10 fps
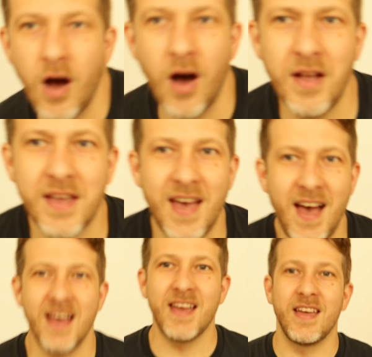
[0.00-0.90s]

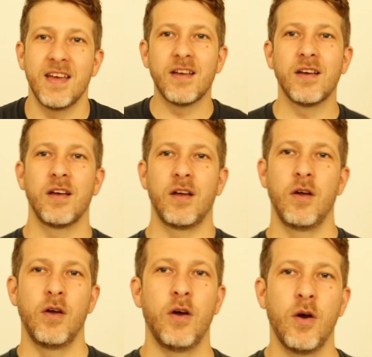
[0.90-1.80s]
Okay,
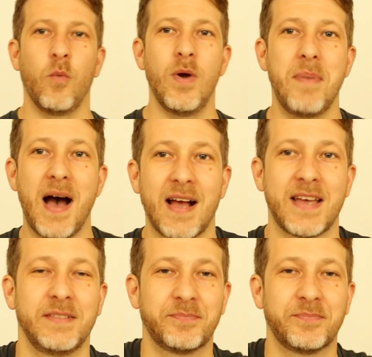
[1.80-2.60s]
we're back.